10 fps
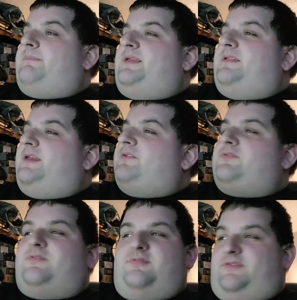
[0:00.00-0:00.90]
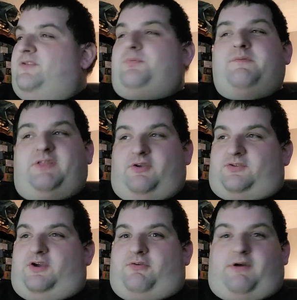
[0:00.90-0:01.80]
I mean, this movie looks
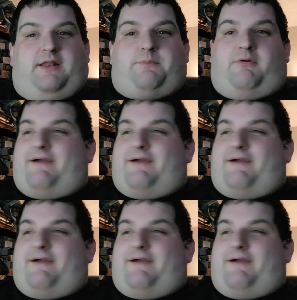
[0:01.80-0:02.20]
incredible.